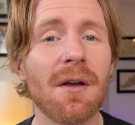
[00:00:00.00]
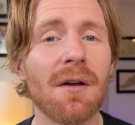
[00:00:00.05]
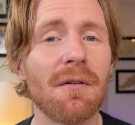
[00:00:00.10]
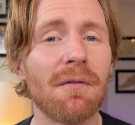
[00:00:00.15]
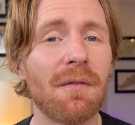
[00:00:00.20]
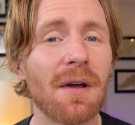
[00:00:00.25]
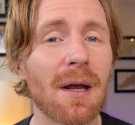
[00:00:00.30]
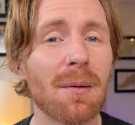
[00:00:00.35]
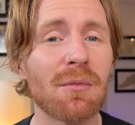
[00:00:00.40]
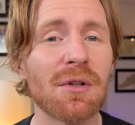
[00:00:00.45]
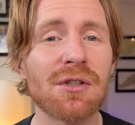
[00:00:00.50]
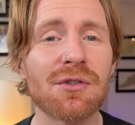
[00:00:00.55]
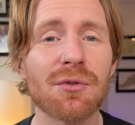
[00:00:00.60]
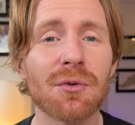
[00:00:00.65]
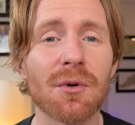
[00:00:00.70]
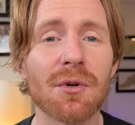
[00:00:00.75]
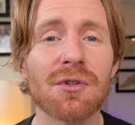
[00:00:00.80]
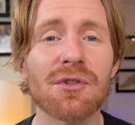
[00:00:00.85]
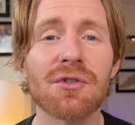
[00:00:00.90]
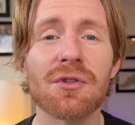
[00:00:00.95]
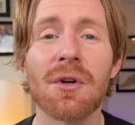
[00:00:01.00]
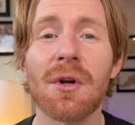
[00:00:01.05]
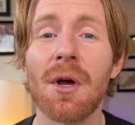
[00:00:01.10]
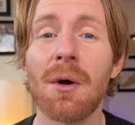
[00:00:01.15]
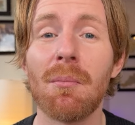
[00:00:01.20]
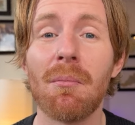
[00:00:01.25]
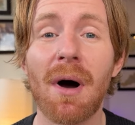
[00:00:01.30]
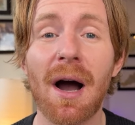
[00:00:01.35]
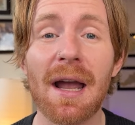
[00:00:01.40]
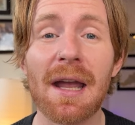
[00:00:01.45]
Family Search,
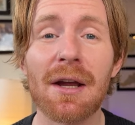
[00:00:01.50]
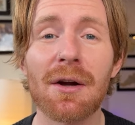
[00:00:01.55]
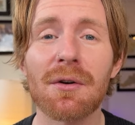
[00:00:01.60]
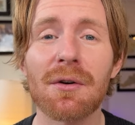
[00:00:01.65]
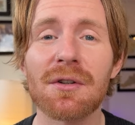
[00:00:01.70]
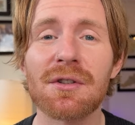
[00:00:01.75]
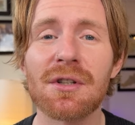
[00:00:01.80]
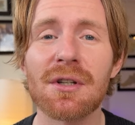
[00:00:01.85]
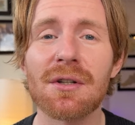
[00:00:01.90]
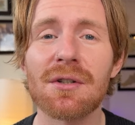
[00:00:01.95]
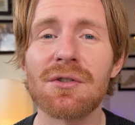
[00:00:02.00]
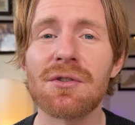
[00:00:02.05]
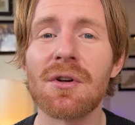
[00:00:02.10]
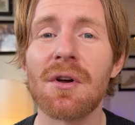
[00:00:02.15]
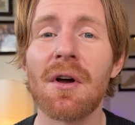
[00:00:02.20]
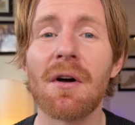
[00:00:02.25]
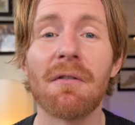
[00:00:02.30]
MyHeritage,